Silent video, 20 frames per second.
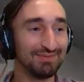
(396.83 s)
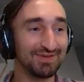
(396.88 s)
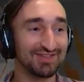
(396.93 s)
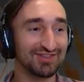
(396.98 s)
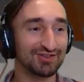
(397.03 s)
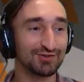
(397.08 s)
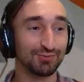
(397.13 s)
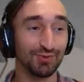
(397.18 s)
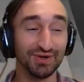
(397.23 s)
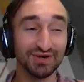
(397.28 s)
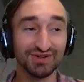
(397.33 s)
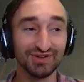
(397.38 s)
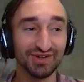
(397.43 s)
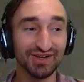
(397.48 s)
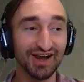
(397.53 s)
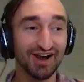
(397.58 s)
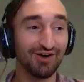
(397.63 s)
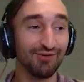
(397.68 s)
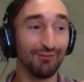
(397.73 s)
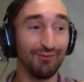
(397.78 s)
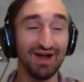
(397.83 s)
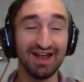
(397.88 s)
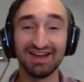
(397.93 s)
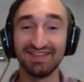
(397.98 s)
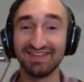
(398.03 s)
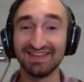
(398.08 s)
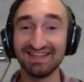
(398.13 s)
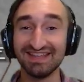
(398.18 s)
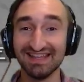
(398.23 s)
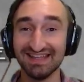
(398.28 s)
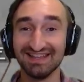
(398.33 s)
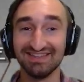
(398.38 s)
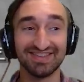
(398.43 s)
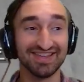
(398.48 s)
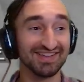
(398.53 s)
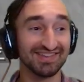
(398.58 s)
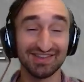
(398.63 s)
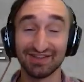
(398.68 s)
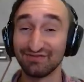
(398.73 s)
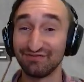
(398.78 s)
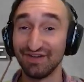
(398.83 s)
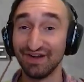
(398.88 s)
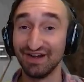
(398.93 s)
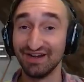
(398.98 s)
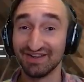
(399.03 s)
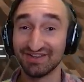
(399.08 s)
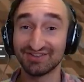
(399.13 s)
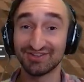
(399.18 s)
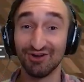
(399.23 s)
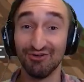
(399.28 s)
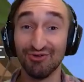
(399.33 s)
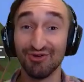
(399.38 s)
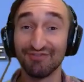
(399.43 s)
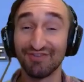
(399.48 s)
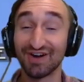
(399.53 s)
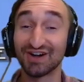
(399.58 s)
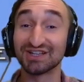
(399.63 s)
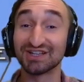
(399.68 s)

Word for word: be swindling our way to the easiest Infinity Stone of our